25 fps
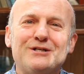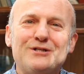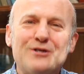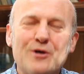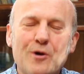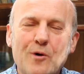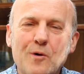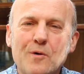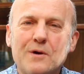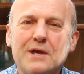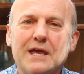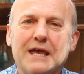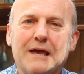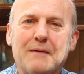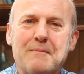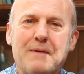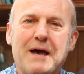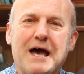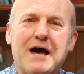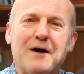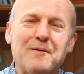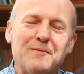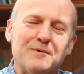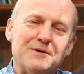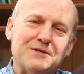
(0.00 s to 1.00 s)
talking
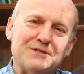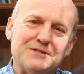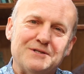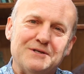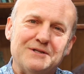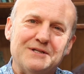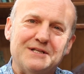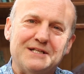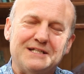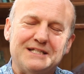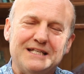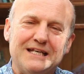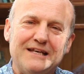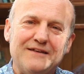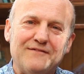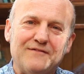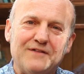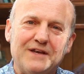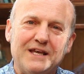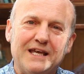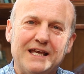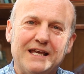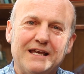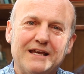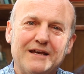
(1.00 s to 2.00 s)
about what's on the
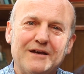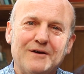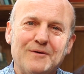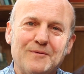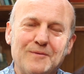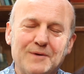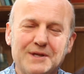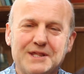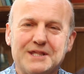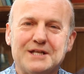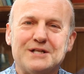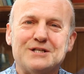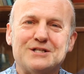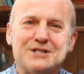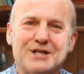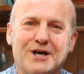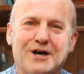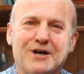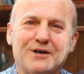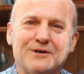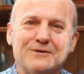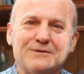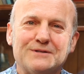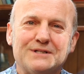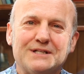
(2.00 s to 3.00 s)
TV with the
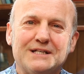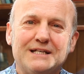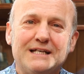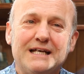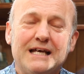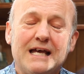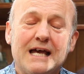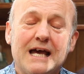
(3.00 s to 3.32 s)
child.